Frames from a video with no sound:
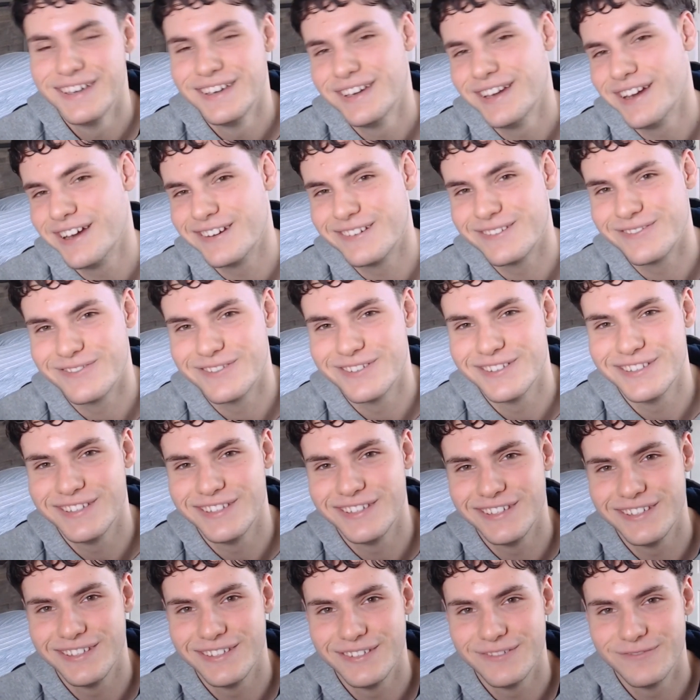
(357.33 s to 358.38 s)

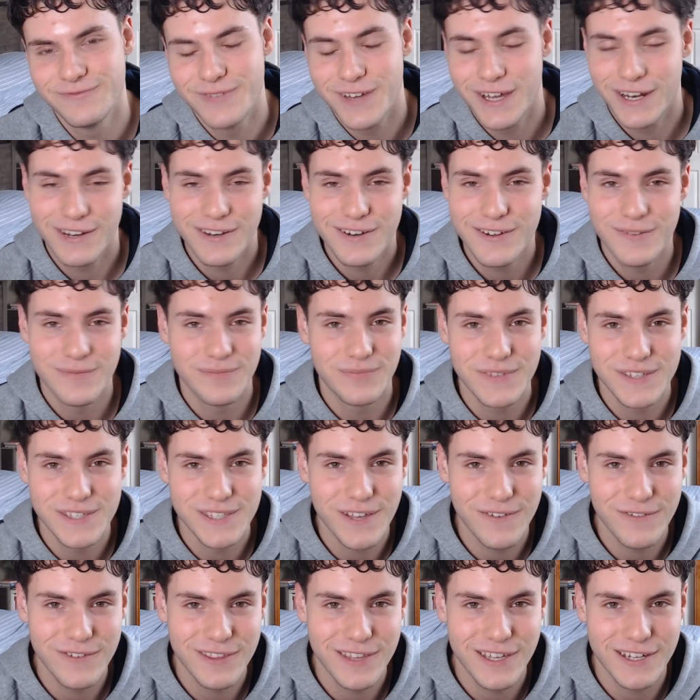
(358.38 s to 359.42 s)
don't know. There's
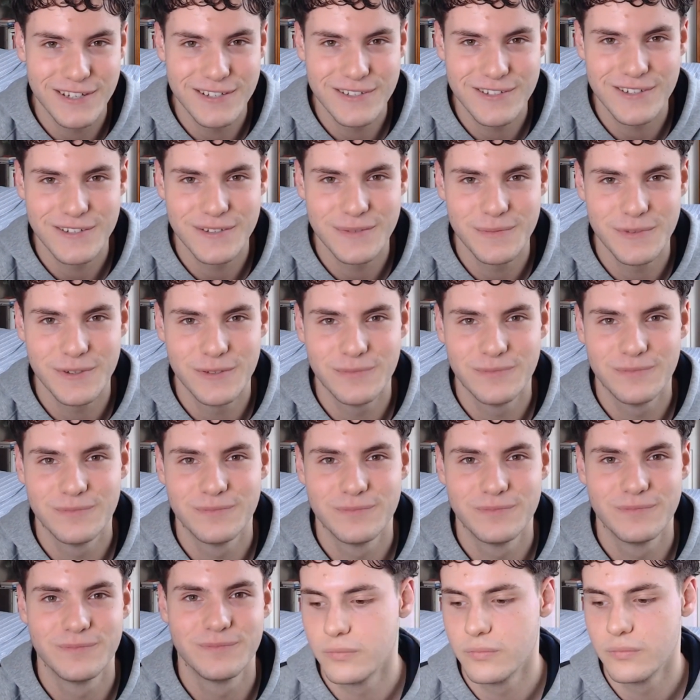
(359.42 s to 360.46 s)
nothing that interests me.
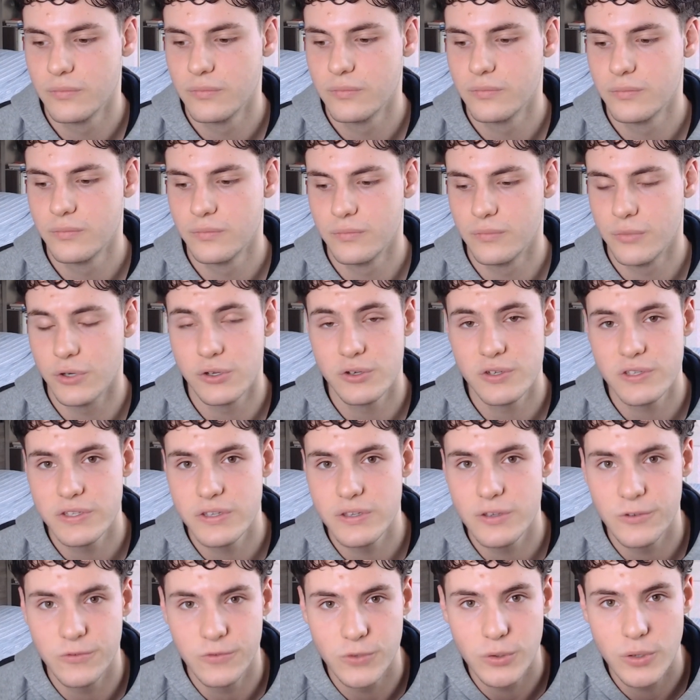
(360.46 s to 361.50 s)
But
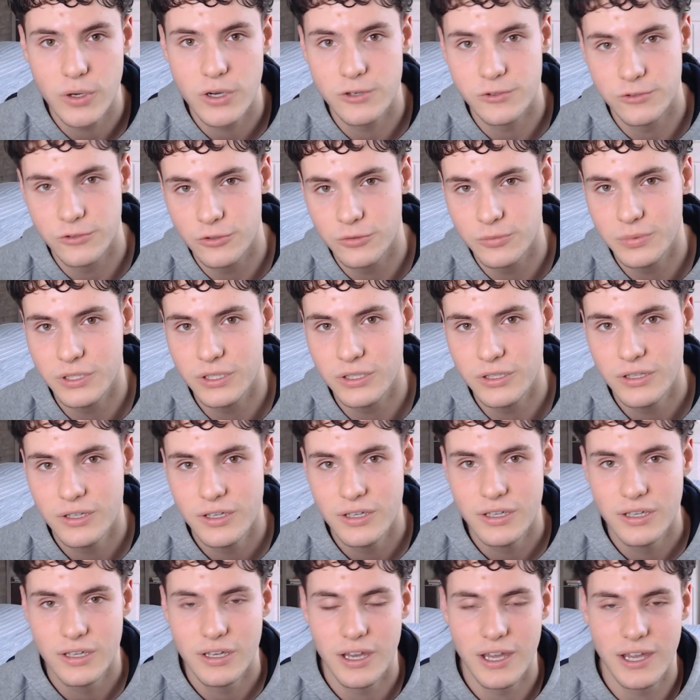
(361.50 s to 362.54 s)
honestly, if you are a newbie
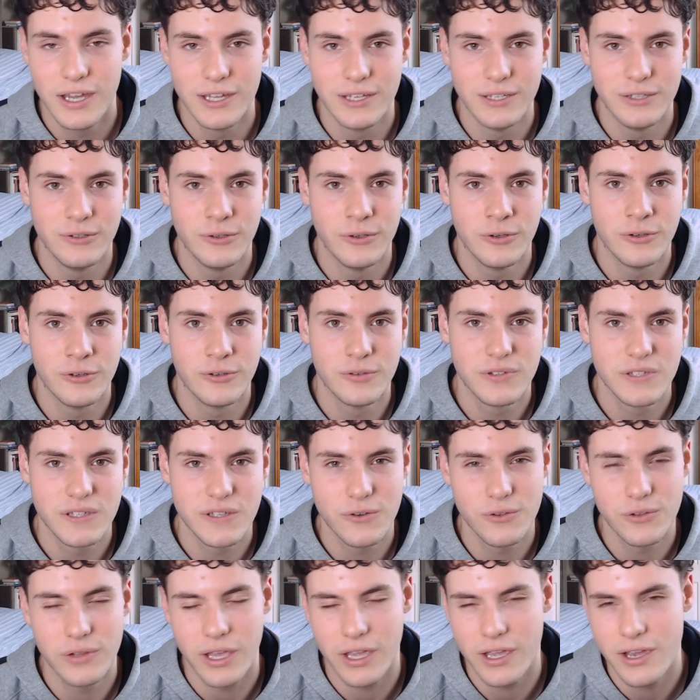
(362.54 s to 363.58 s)
and you're
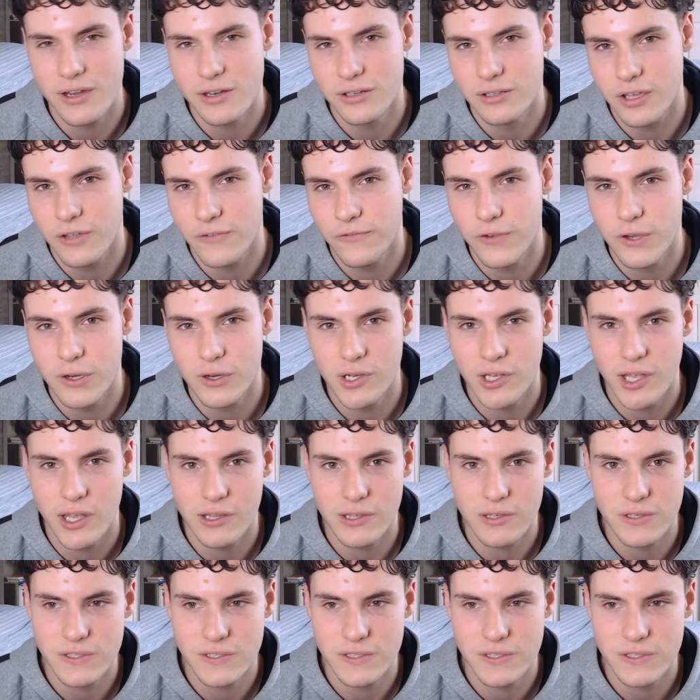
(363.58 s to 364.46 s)
still like kind of like figuring out your